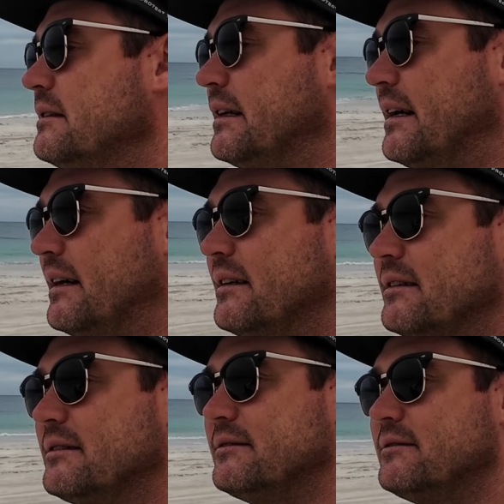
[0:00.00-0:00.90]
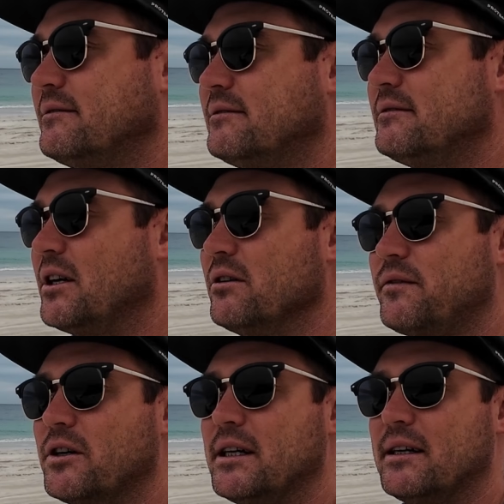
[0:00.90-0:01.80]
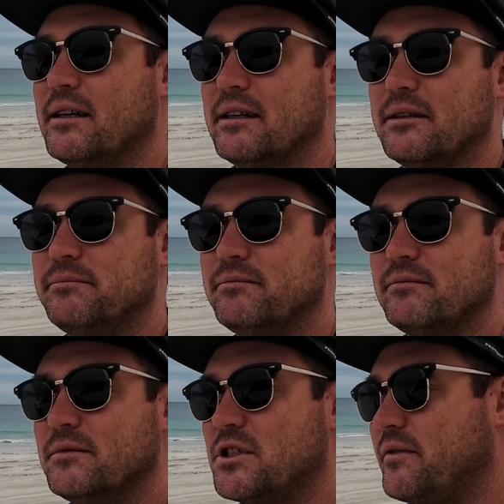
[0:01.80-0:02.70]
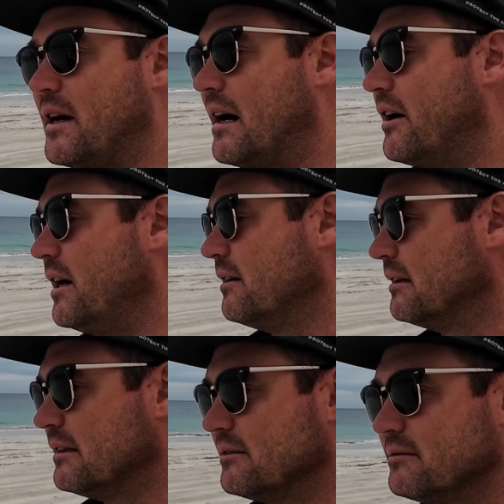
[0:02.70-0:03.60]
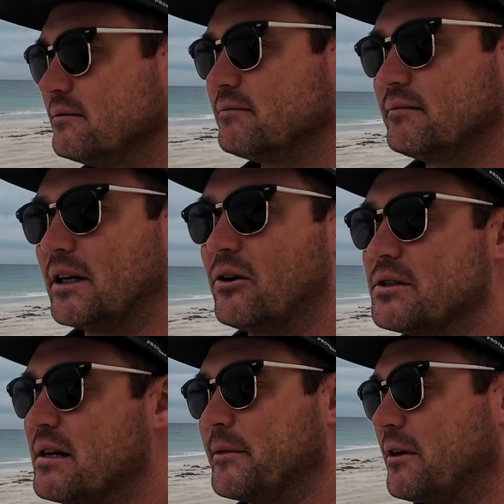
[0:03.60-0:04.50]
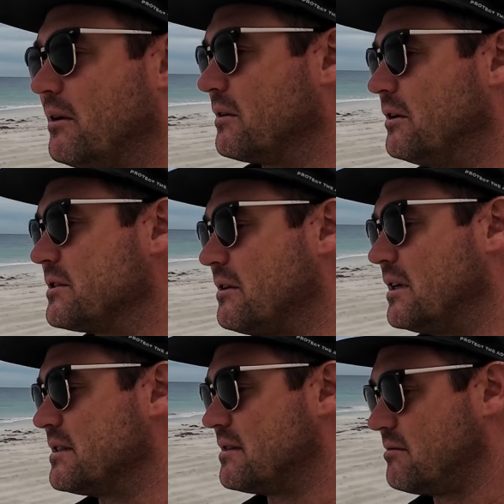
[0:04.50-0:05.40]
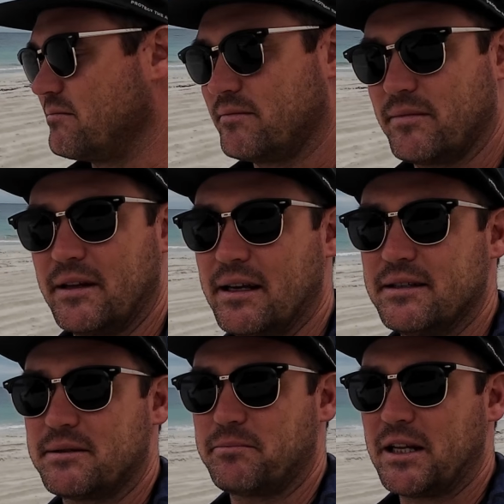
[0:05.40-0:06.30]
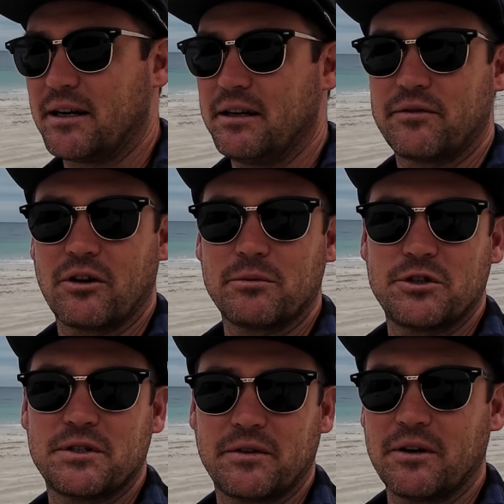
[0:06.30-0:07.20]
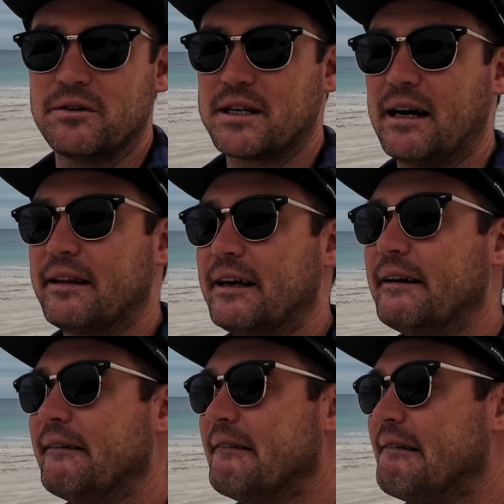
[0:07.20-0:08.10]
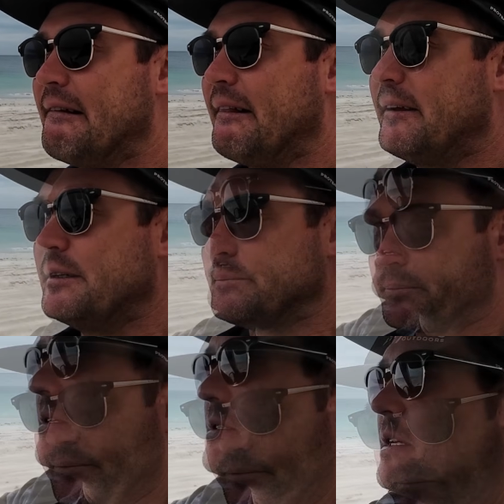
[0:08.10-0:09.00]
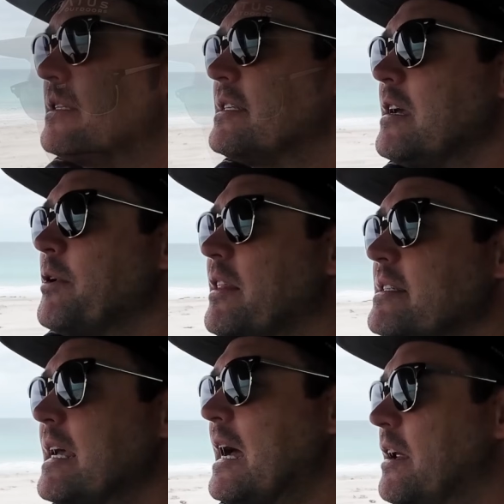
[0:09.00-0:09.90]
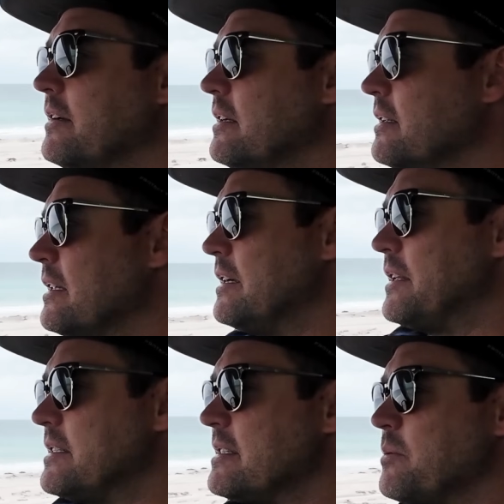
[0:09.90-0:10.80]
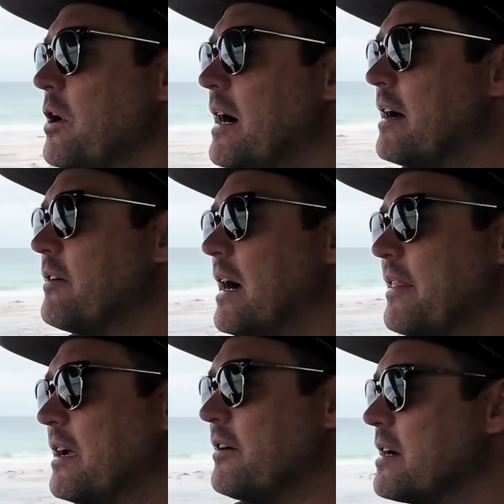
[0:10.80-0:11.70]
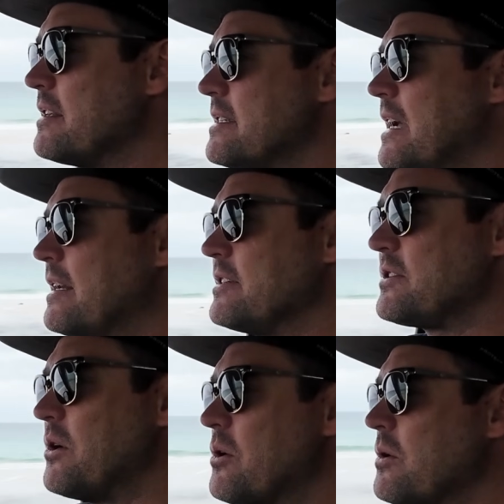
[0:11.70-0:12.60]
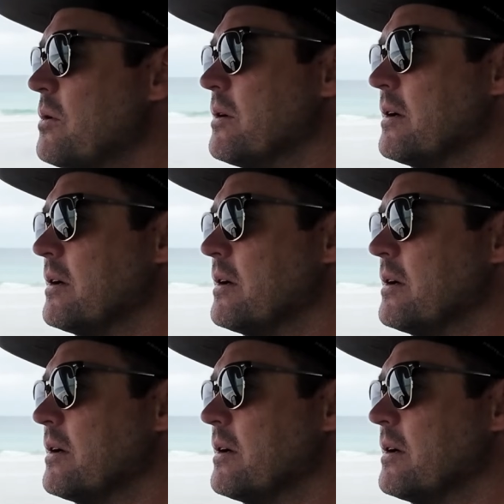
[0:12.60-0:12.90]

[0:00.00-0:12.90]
Yeah, go for a Safari, well, something along those lines. there's plenty of different options for those out there. So you can see by the sound that this is why I'd rather get rid of the stainless snorkel